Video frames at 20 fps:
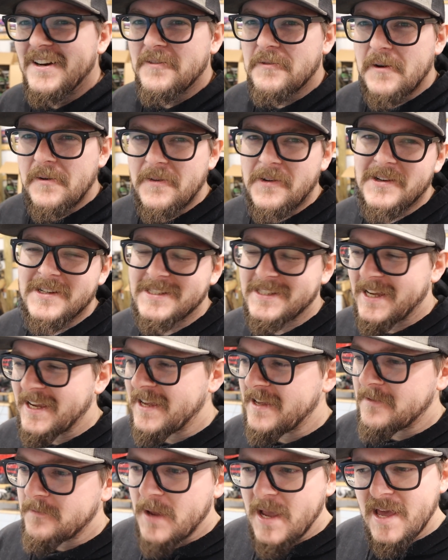when we were
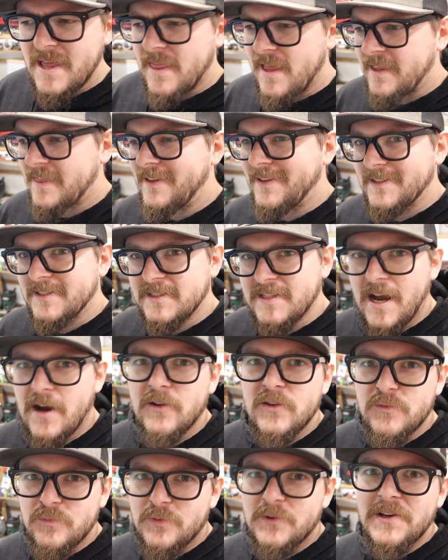saying, man, that thing
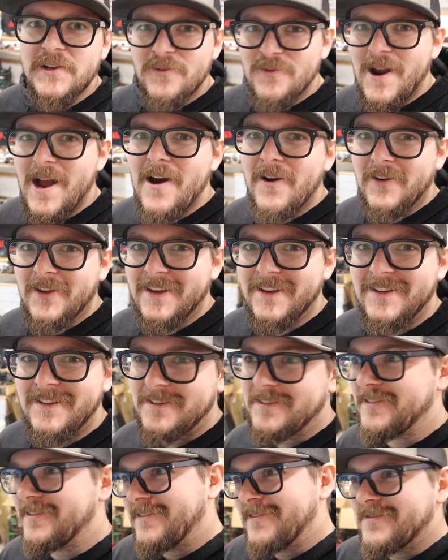sounds pretty rowdy.
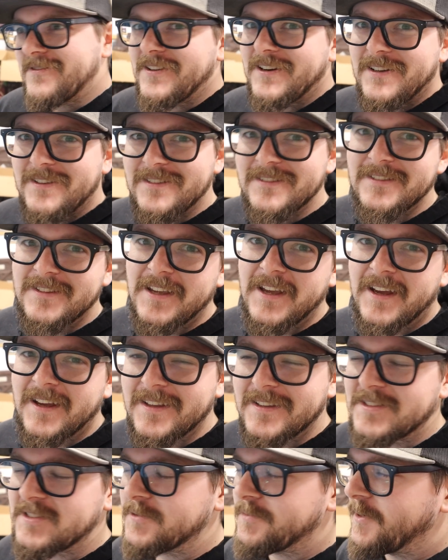Well,
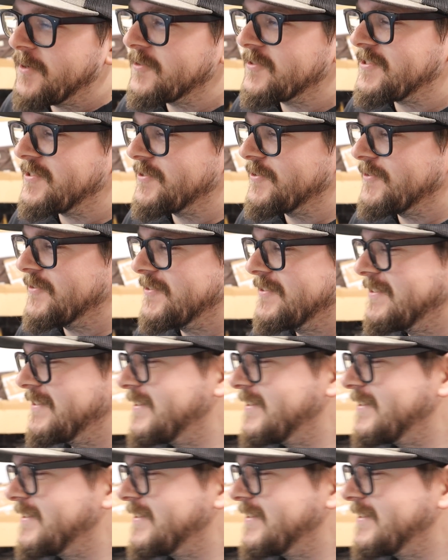yeah, it's supposed to.